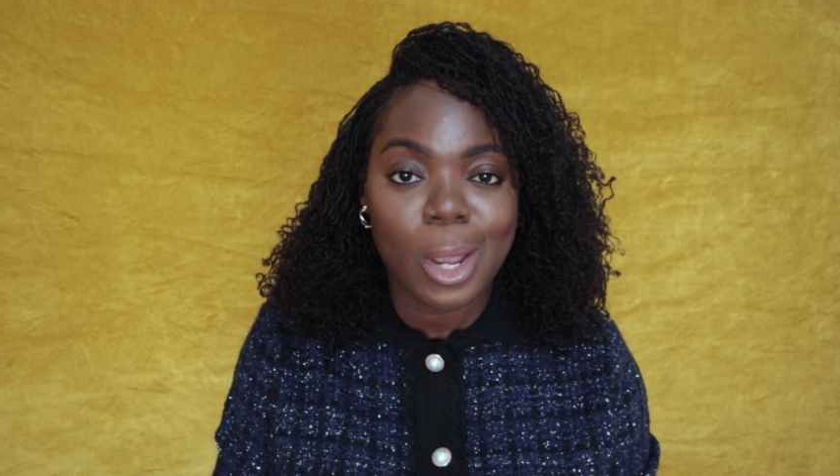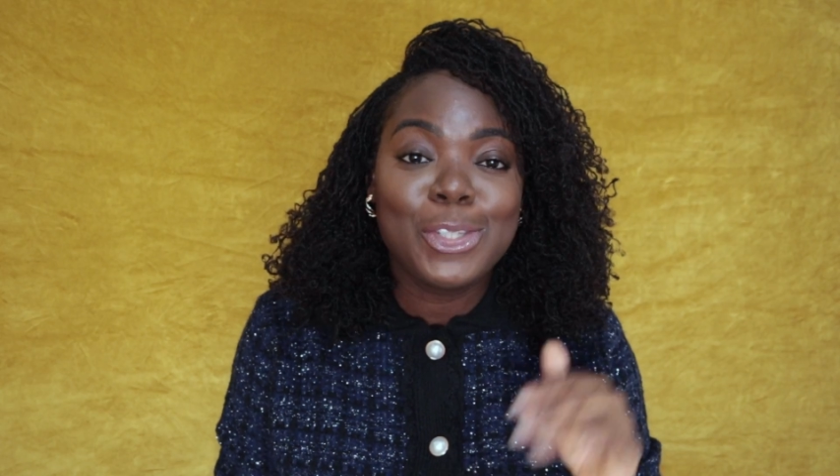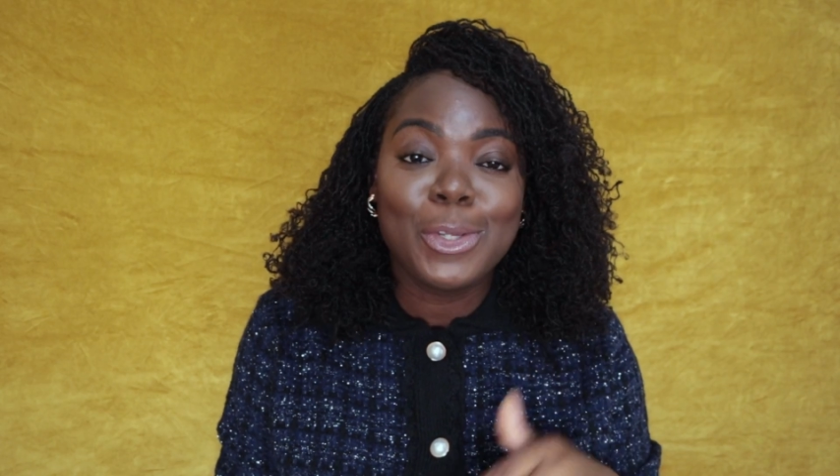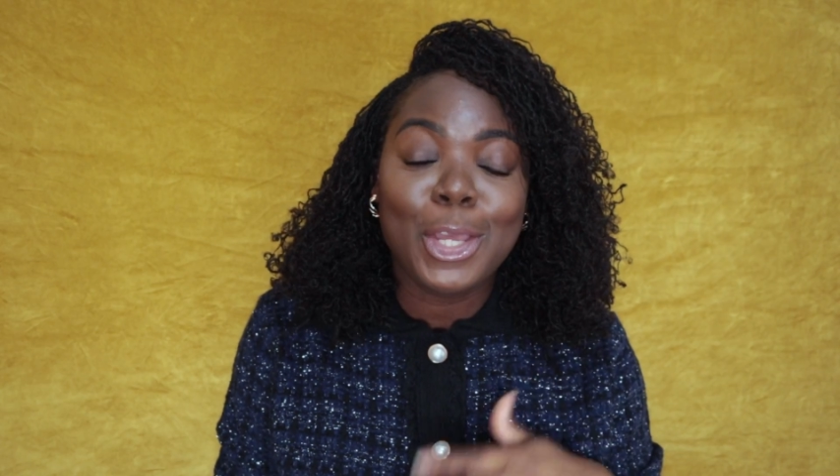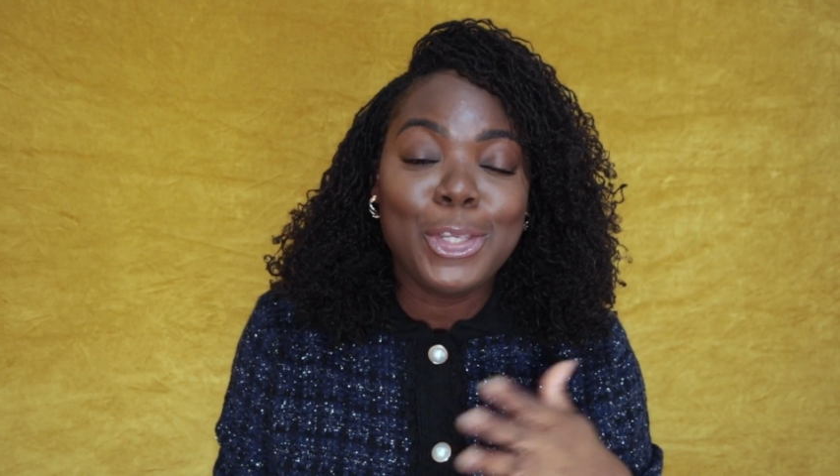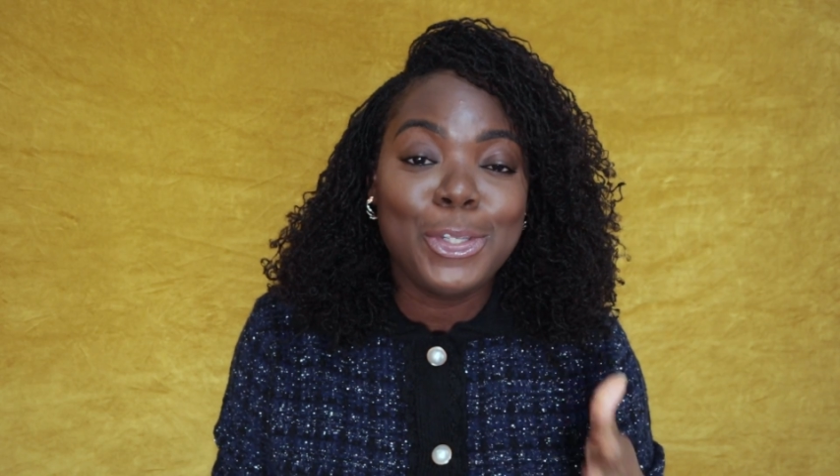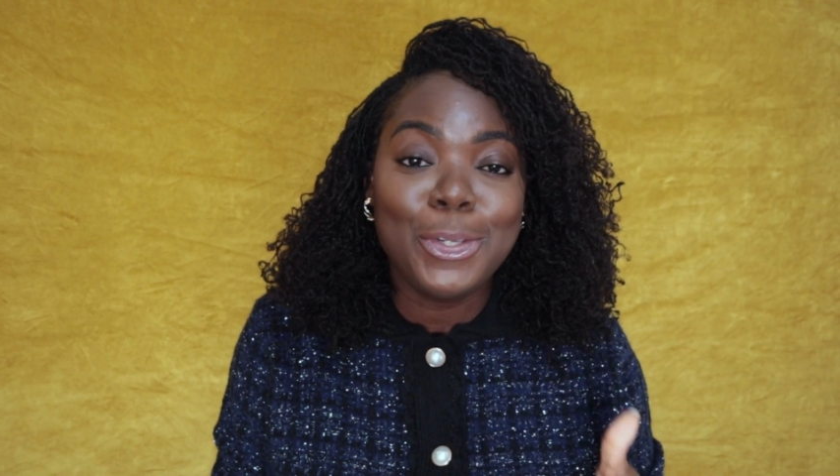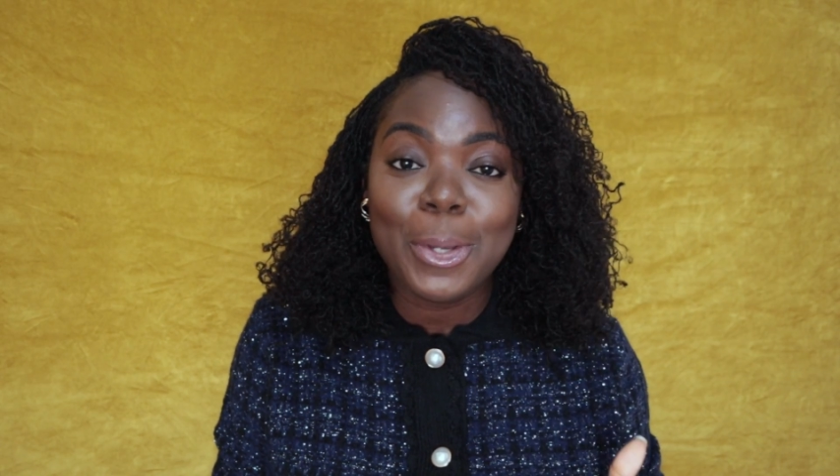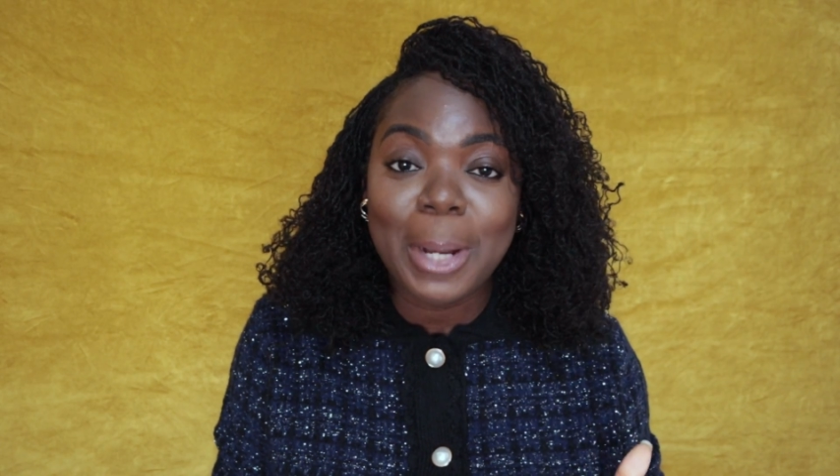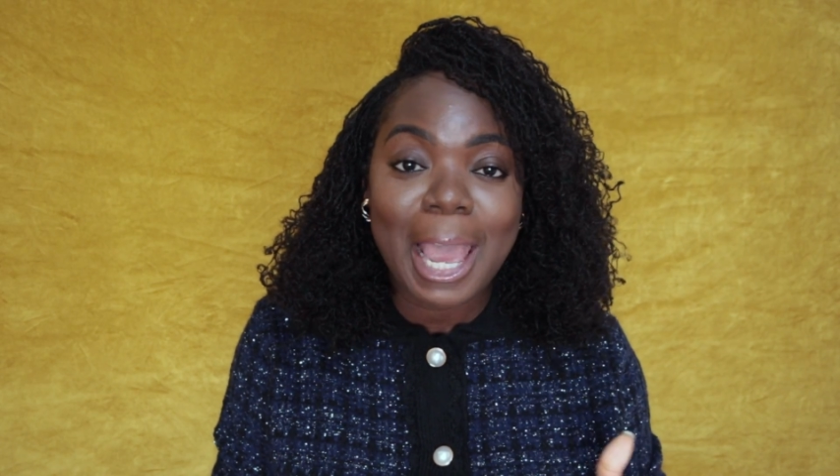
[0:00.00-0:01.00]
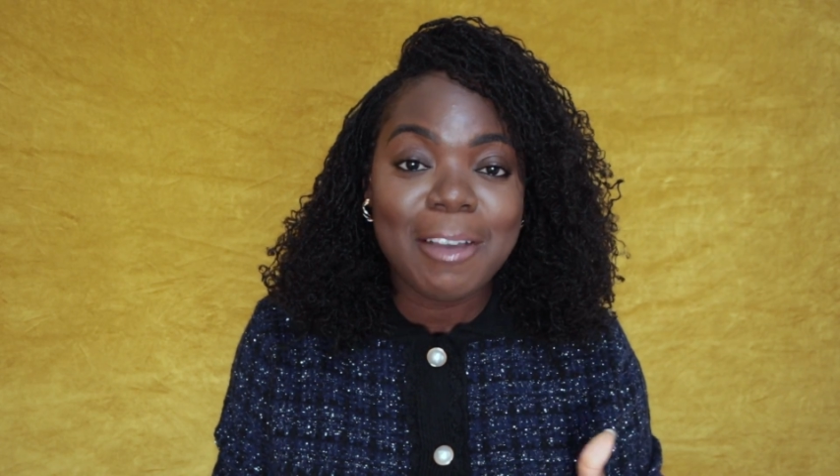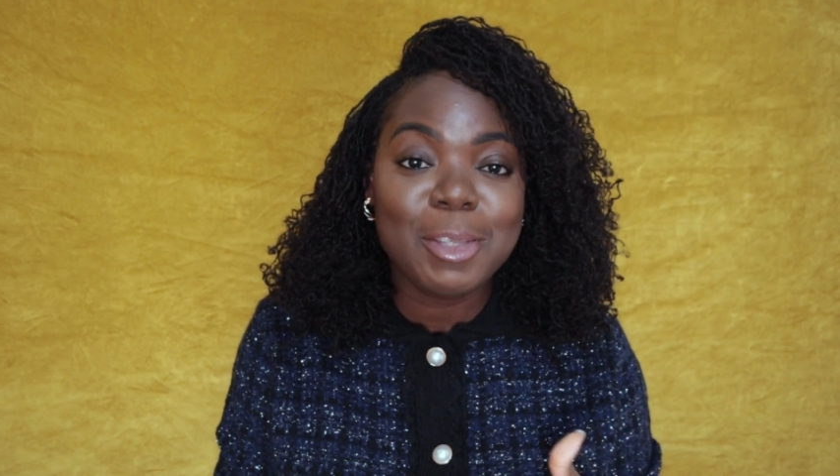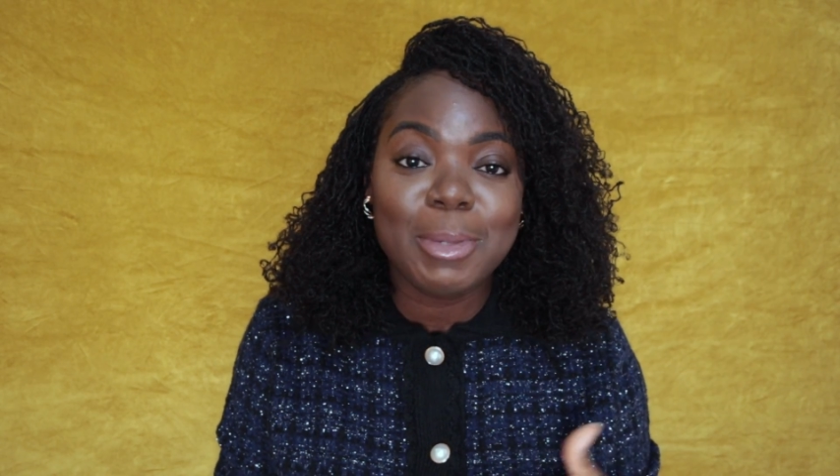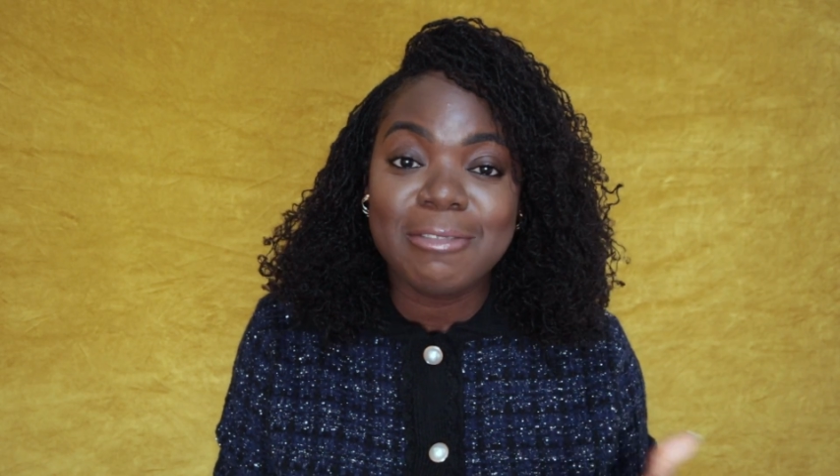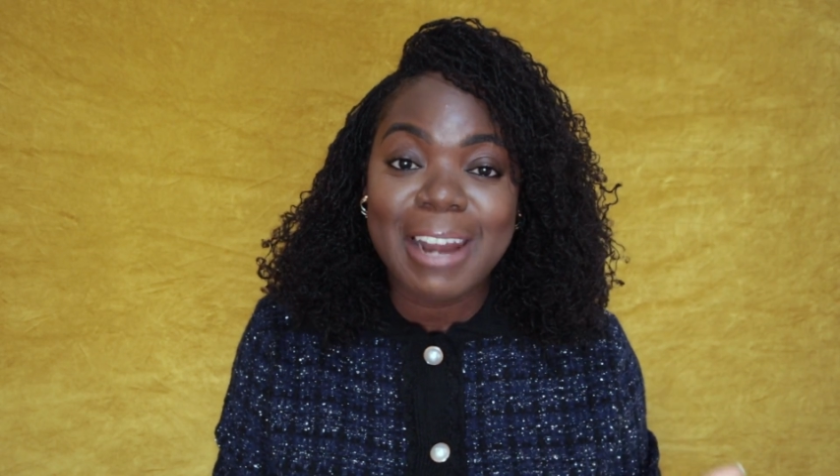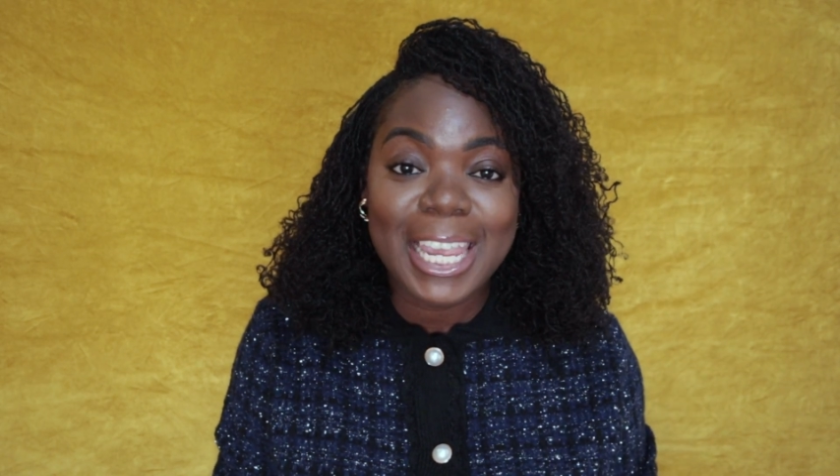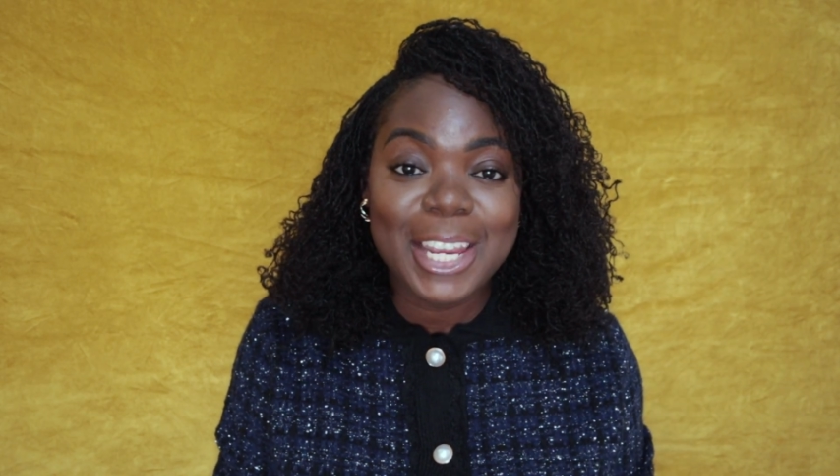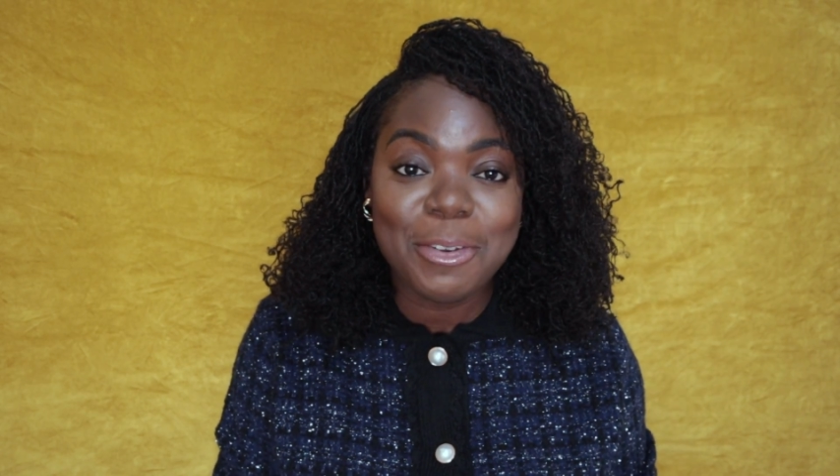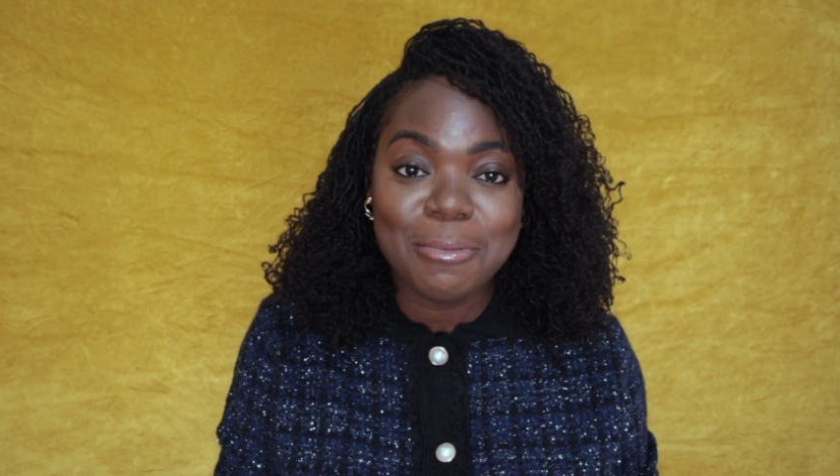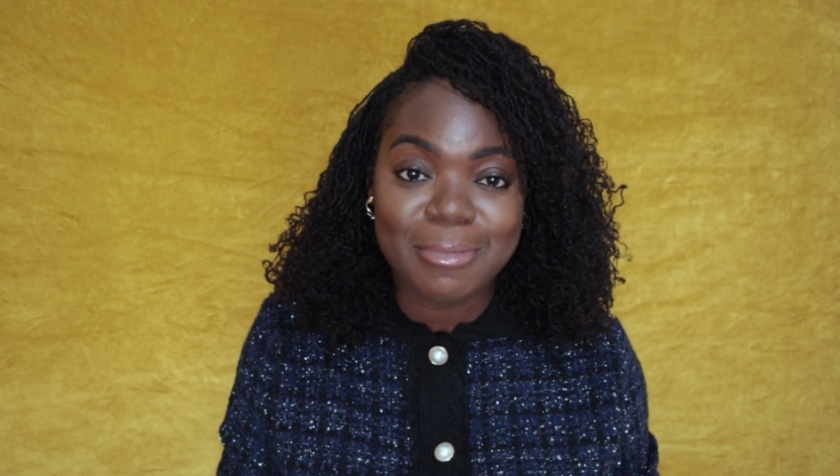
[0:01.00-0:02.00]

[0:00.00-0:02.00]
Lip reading: just so that you don't have to be racking your